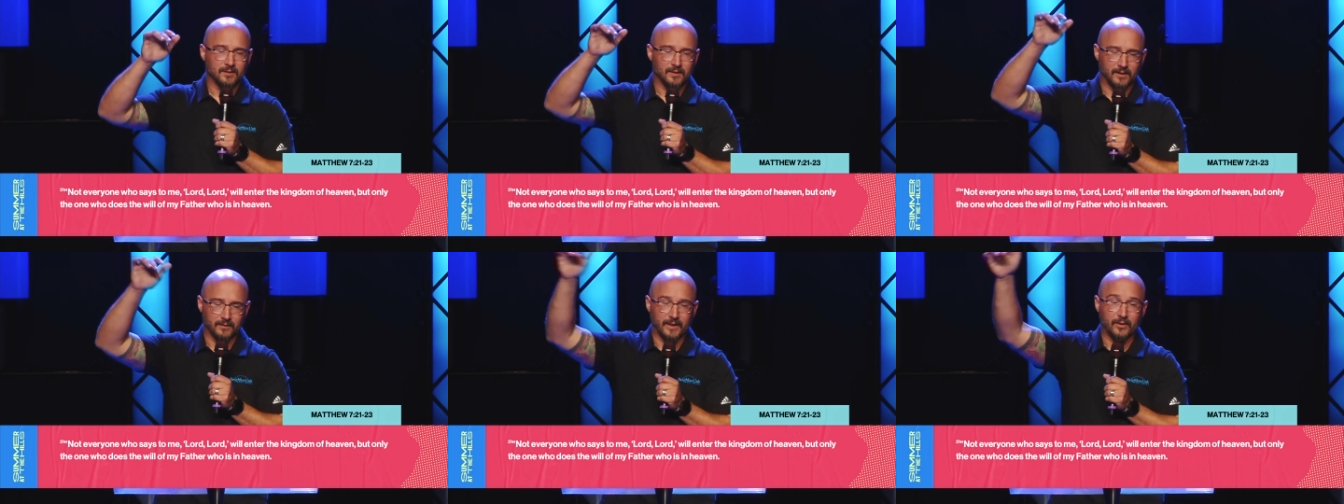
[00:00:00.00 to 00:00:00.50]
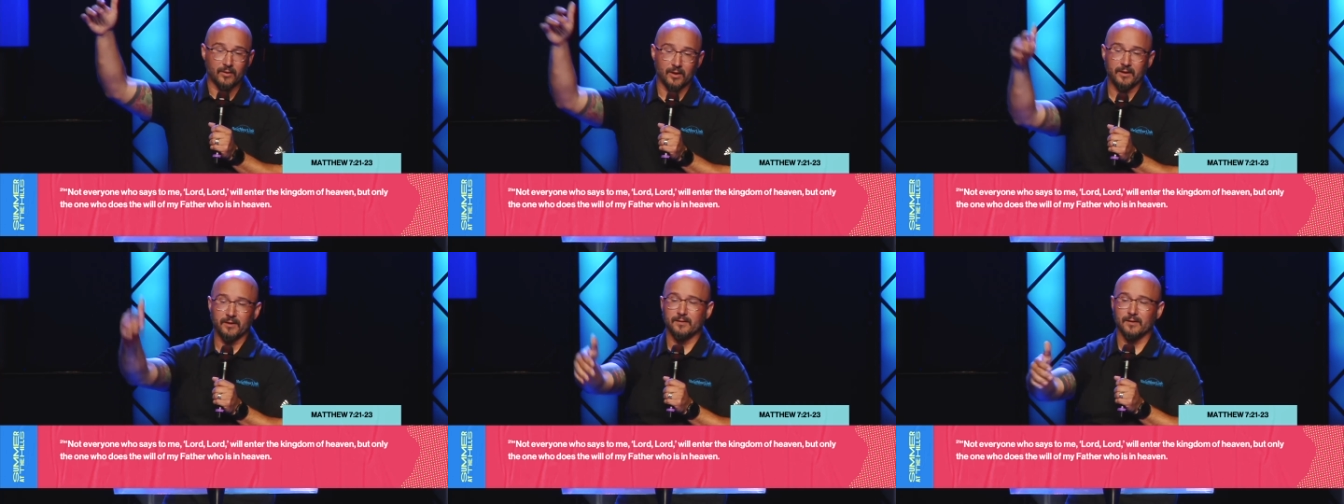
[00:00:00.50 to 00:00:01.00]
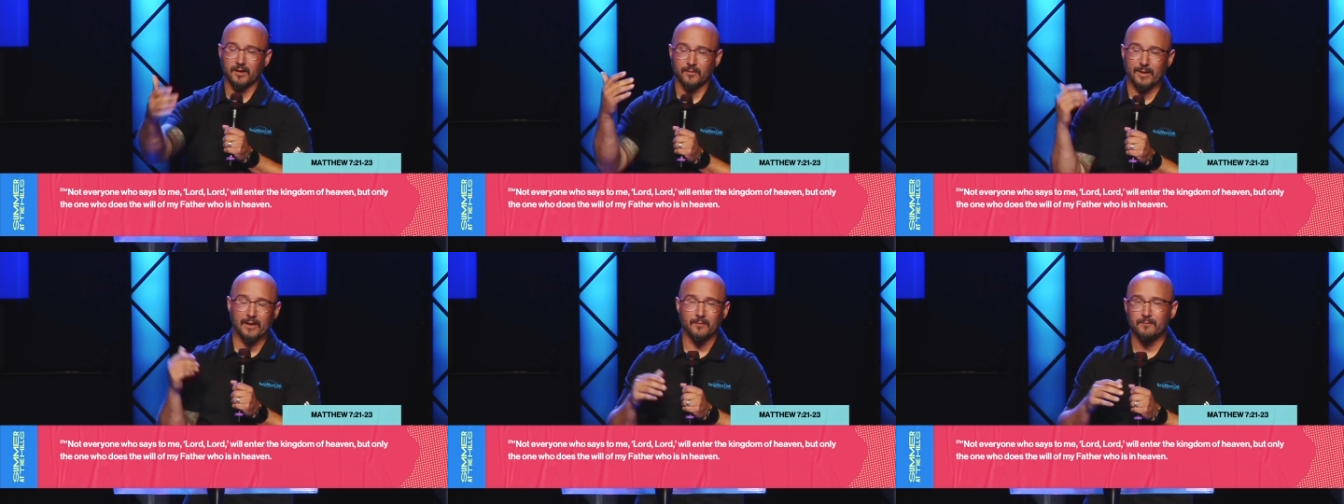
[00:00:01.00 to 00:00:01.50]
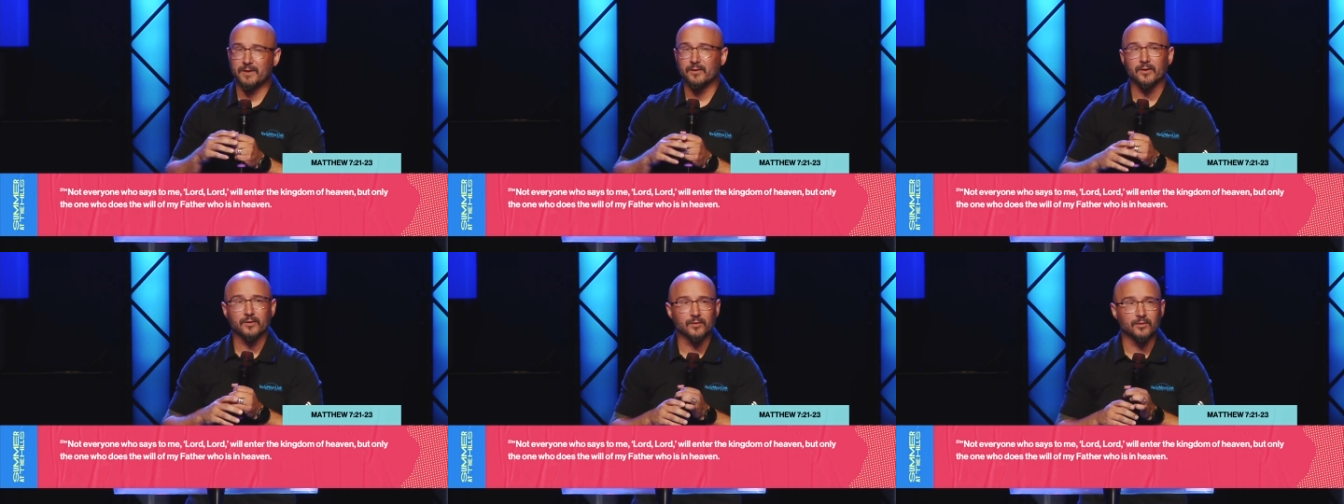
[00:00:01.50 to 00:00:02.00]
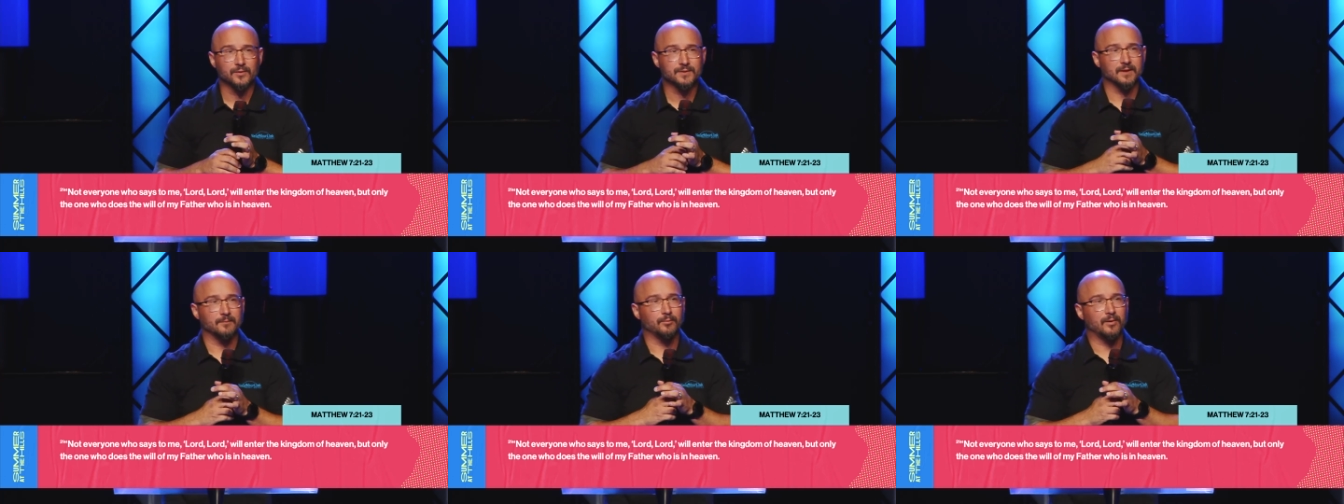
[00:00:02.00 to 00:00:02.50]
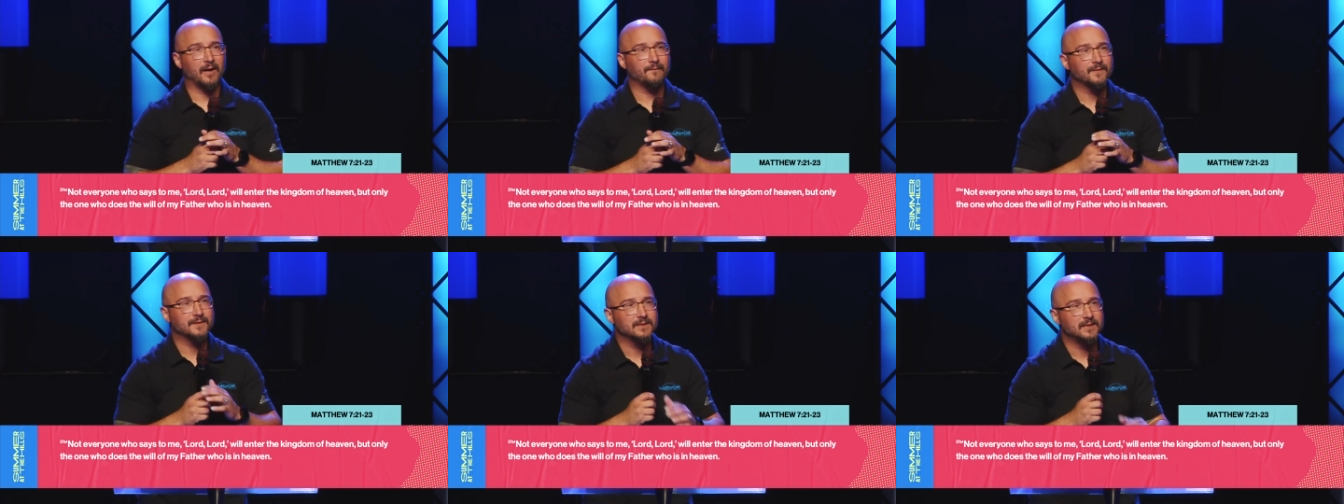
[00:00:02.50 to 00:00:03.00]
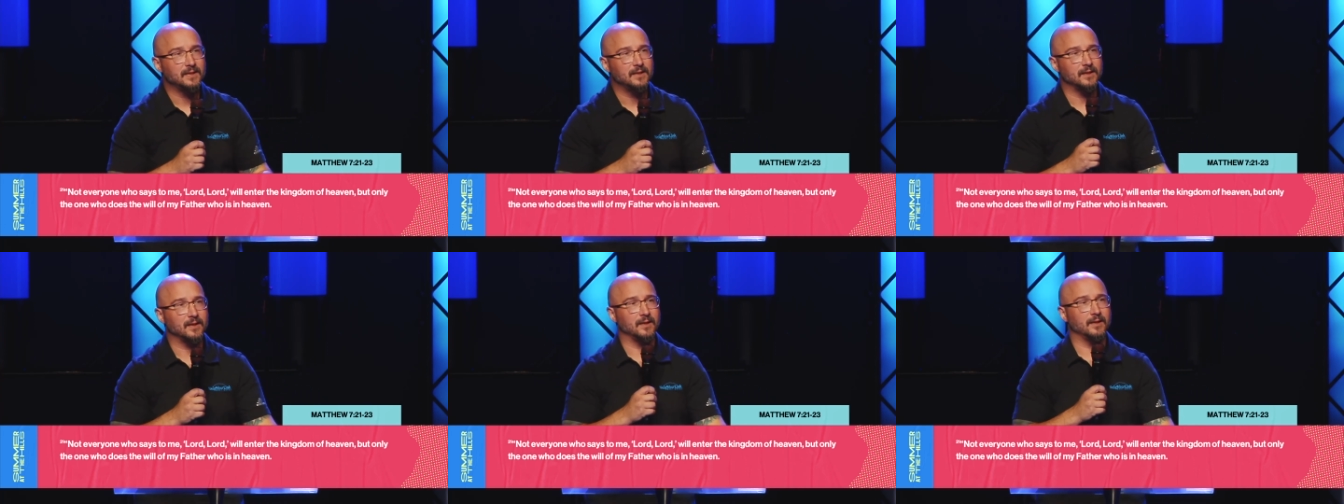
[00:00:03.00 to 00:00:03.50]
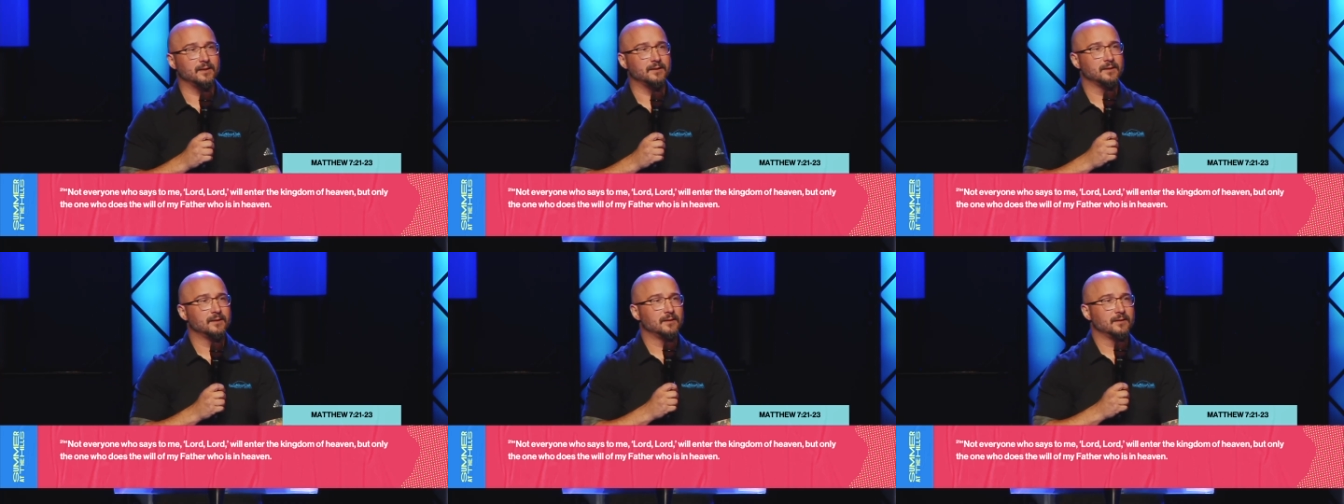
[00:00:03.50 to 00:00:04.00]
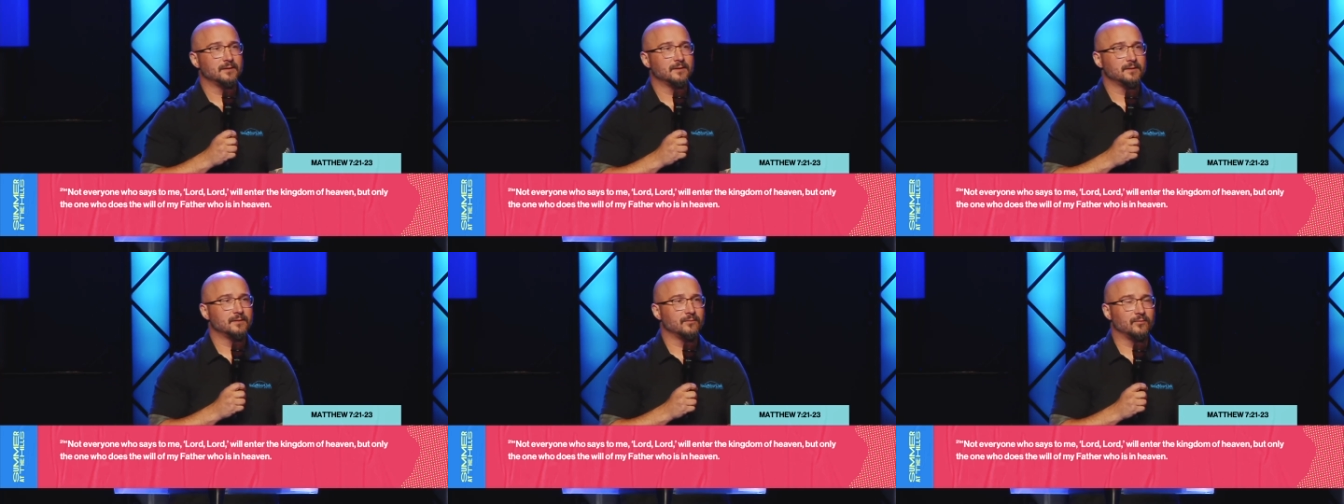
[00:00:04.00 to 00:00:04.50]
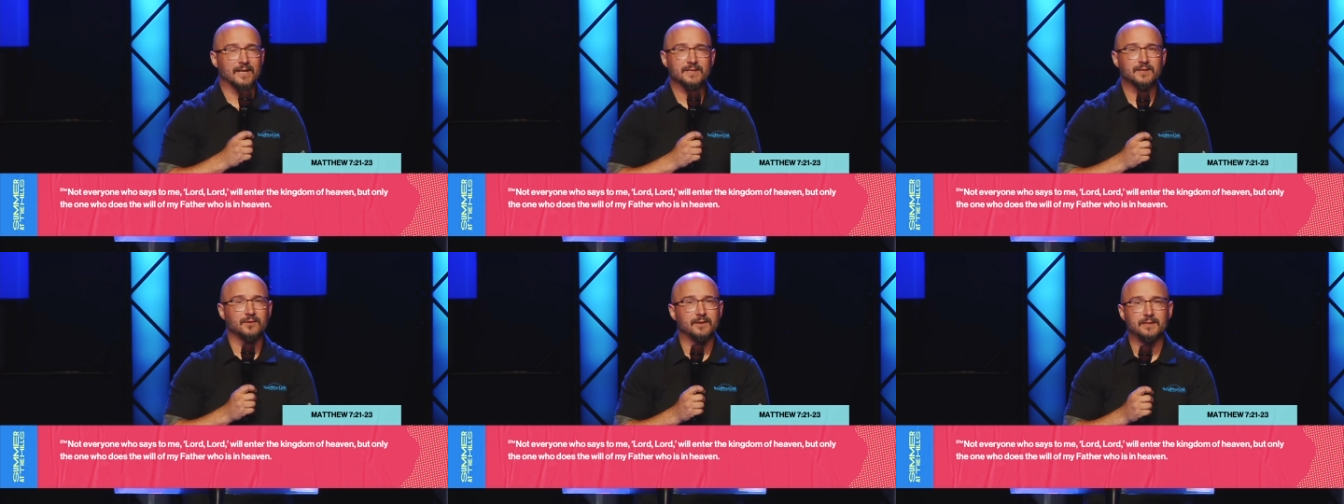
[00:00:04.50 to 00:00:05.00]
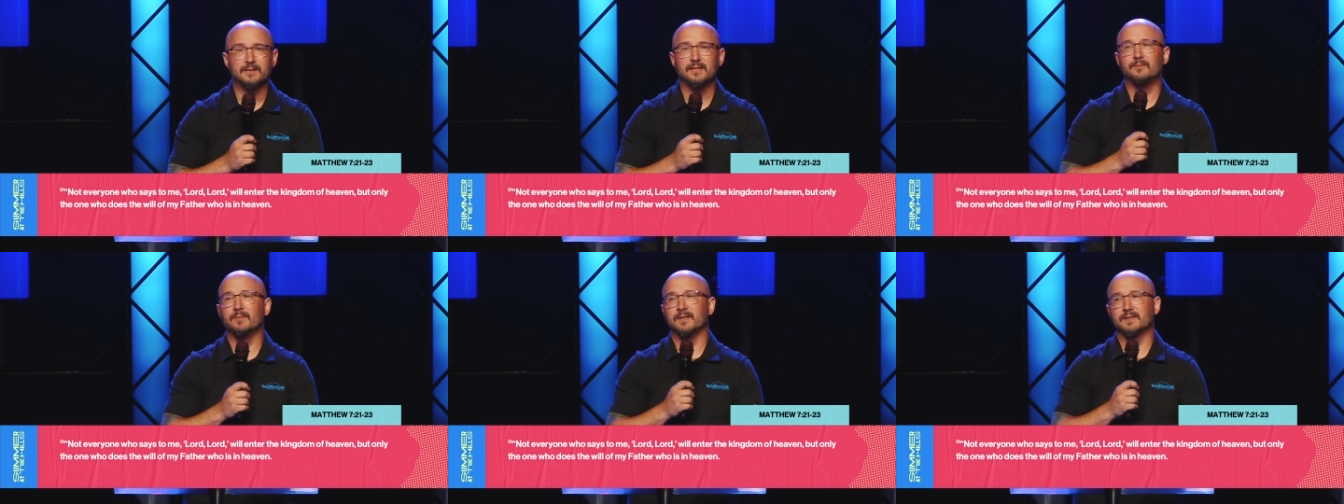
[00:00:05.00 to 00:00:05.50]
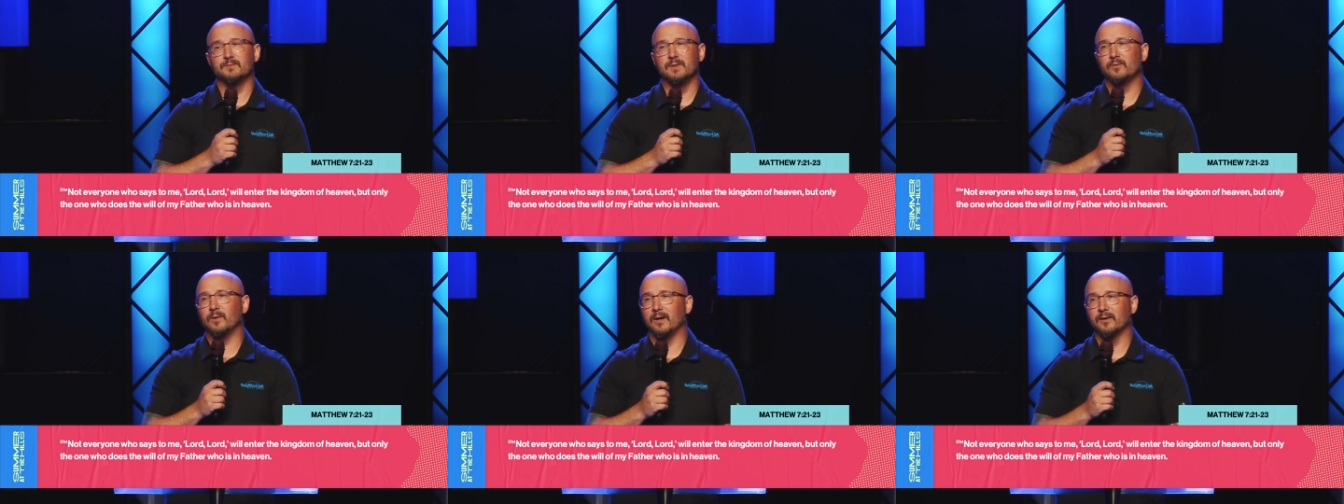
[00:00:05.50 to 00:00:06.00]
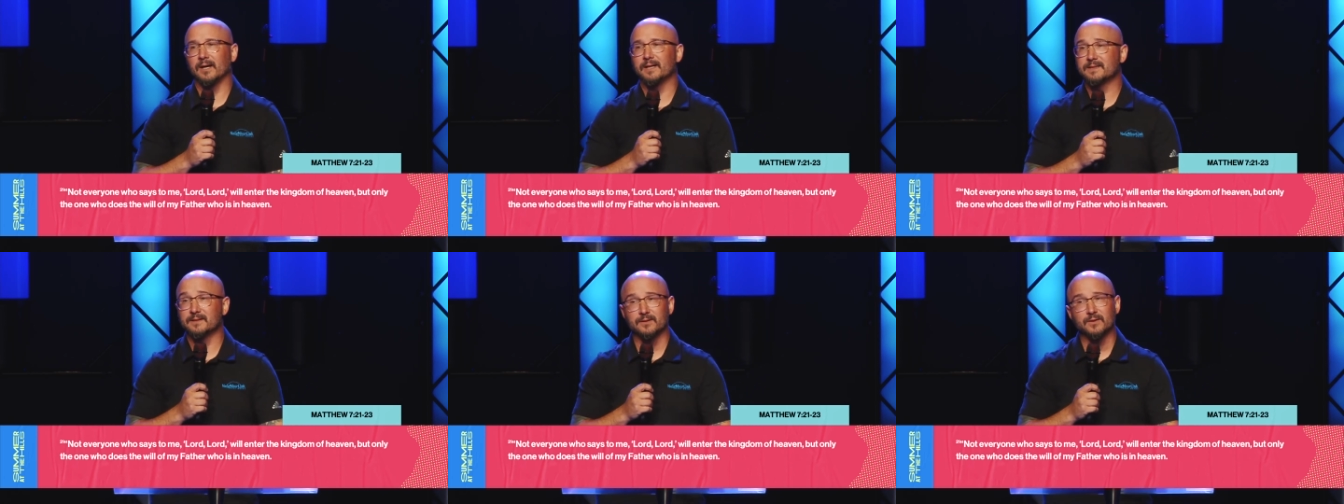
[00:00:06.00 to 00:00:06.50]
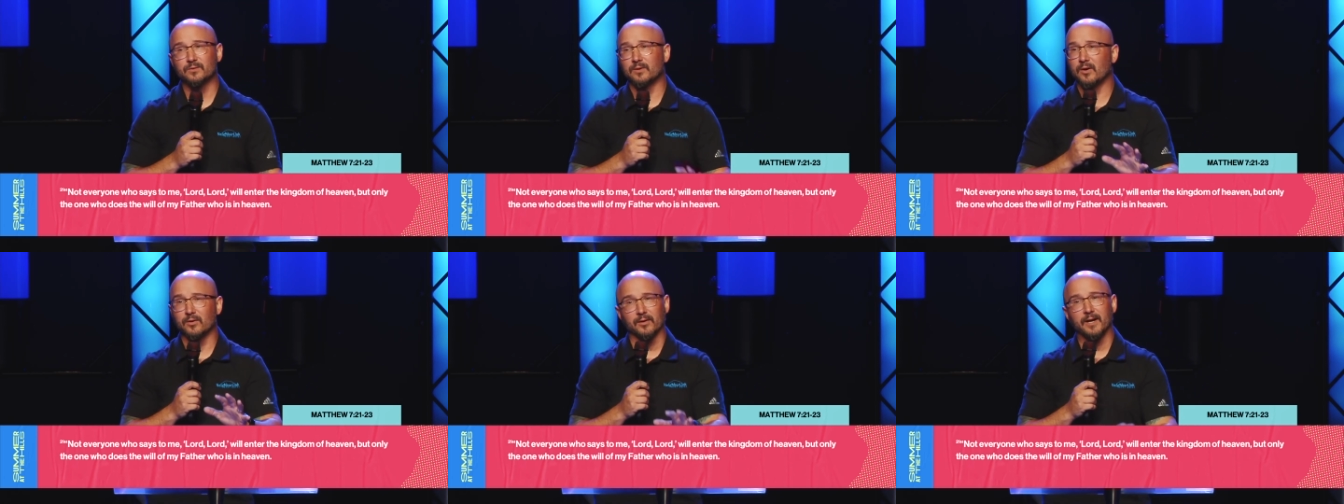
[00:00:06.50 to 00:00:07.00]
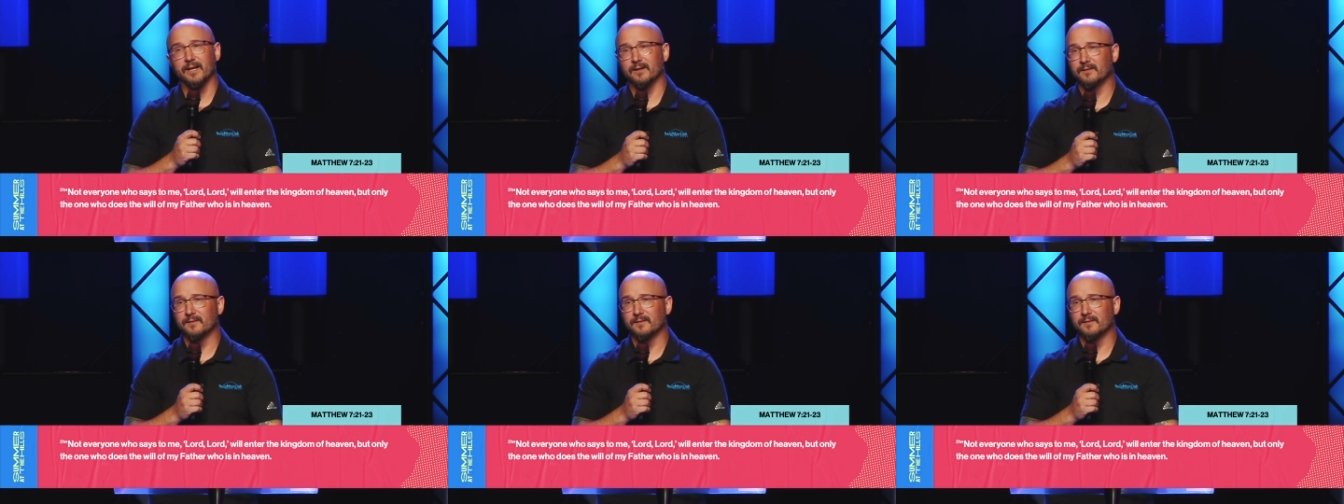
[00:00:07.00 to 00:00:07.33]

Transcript: and later on about miracles and prophecy and rescuing demons? Meanwhile, God says, Those are all great,